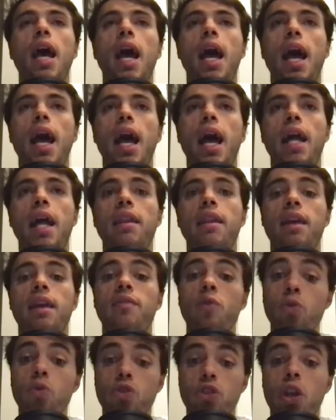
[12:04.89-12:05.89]
And
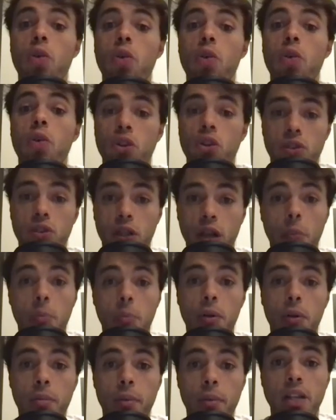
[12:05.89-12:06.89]
they've also lost a
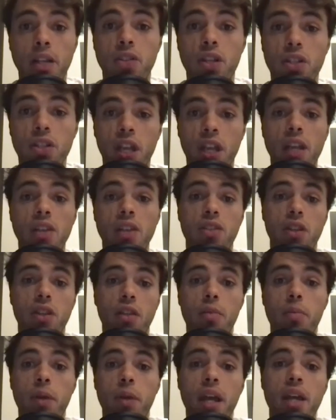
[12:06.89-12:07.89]
couple of matches against
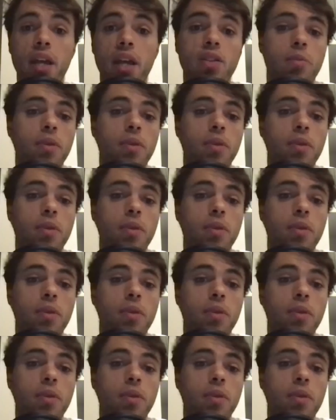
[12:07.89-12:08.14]
other pairs.